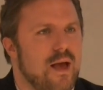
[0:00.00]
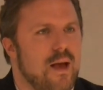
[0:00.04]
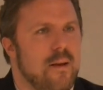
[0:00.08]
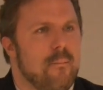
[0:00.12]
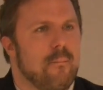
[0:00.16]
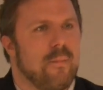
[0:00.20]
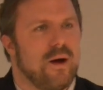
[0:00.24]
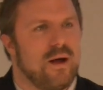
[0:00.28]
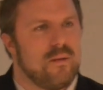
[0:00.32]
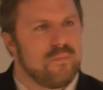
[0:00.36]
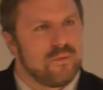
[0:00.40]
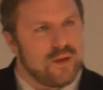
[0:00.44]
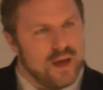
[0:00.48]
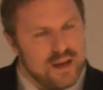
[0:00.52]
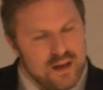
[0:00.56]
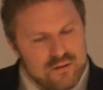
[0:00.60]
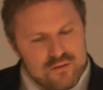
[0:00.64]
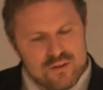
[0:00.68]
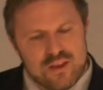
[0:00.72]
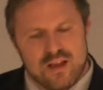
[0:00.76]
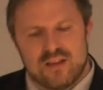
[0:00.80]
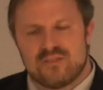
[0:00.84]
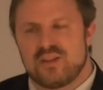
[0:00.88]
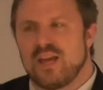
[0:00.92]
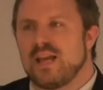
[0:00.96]
But
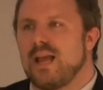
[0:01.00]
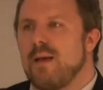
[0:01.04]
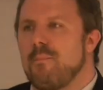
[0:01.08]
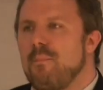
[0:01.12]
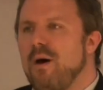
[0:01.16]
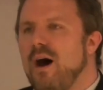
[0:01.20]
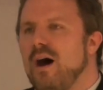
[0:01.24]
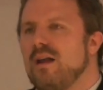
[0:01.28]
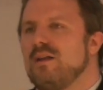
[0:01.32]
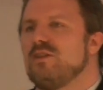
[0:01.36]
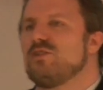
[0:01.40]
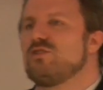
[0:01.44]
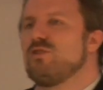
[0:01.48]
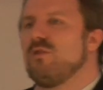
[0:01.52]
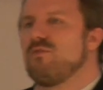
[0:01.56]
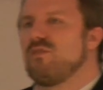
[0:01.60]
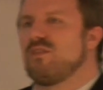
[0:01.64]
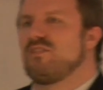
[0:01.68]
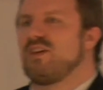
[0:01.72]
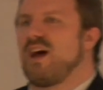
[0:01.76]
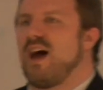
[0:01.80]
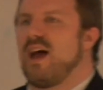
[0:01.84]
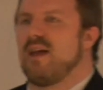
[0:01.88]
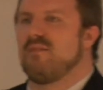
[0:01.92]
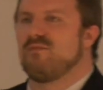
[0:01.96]
nevertheless, I get punished over
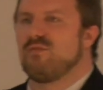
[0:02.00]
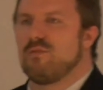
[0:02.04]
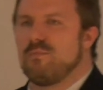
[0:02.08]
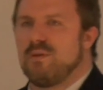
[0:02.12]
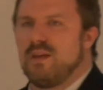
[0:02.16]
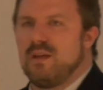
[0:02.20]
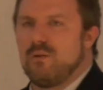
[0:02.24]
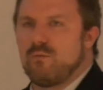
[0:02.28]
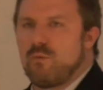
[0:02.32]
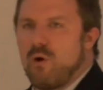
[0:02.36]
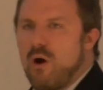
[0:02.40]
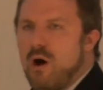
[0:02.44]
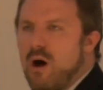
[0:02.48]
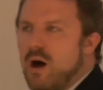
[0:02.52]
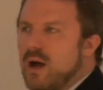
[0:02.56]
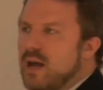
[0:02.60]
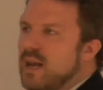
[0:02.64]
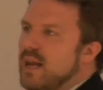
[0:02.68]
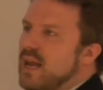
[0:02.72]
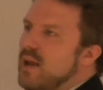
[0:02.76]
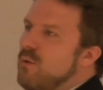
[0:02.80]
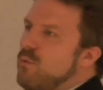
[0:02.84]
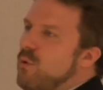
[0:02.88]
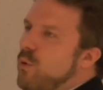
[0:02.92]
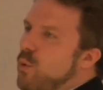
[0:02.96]
time for being wrong and I
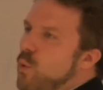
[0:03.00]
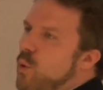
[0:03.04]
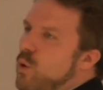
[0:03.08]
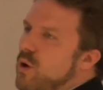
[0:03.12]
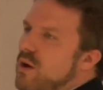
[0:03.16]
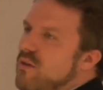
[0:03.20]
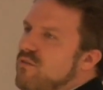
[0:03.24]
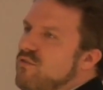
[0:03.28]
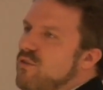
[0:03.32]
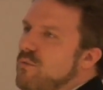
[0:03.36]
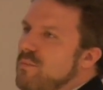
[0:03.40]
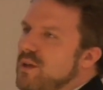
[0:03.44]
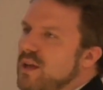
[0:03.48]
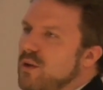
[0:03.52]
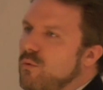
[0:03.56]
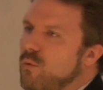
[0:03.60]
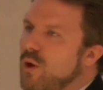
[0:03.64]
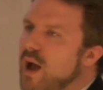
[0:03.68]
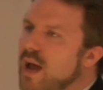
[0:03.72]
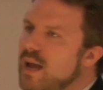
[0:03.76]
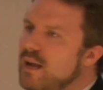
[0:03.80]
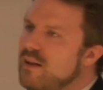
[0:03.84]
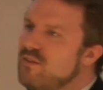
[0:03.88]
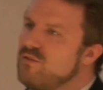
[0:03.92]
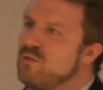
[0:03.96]
get rewarded for being
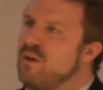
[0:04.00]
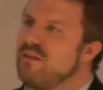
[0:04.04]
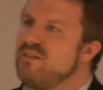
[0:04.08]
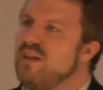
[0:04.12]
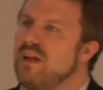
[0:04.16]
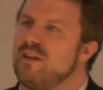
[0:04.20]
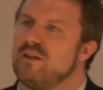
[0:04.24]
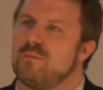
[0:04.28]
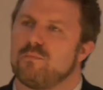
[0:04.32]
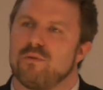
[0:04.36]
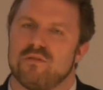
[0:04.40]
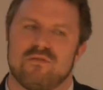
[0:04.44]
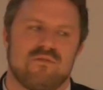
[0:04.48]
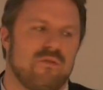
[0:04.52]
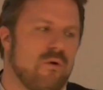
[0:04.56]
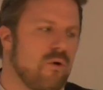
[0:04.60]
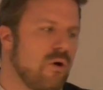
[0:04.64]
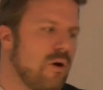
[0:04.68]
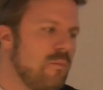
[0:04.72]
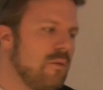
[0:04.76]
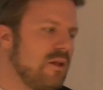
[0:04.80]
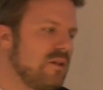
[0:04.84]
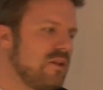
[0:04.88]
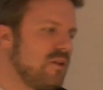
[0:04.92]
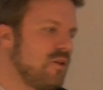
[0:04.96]
right, and so I tend to
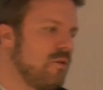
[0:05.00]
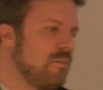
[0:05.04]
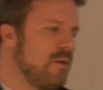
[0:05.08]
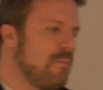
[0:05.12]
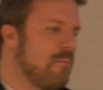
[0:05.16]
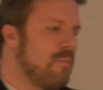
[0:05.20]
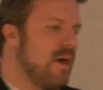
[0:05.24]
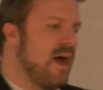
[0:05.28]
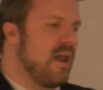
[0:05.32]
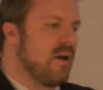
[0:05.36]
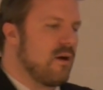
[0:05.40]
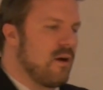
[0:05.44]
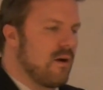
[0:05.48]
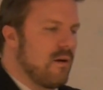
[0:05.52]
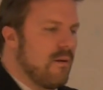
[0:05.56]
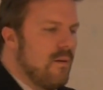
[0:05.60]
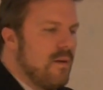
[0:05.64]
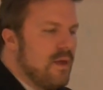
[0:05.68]
perform a little bit better.